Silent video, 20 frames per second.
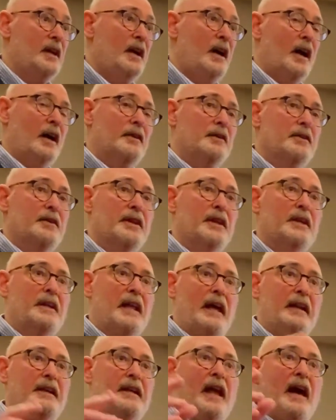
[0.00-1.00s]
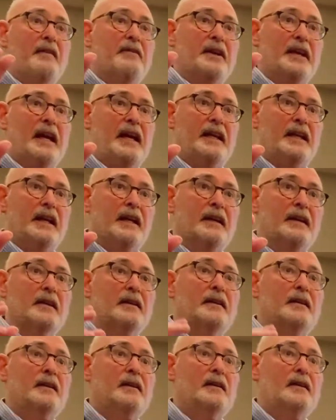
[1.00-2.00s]
under that
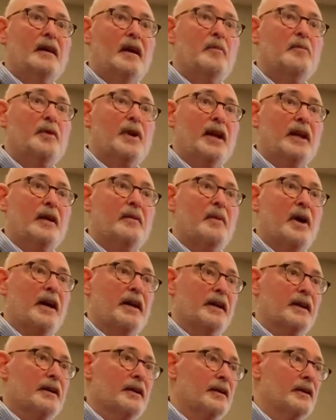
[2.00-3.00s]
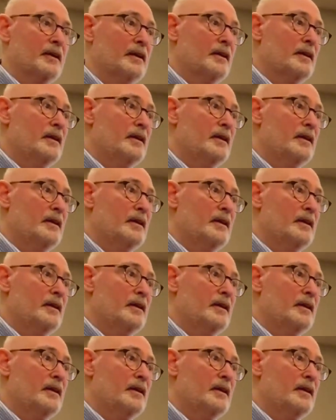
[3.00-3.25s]
navigating umbrella moniker.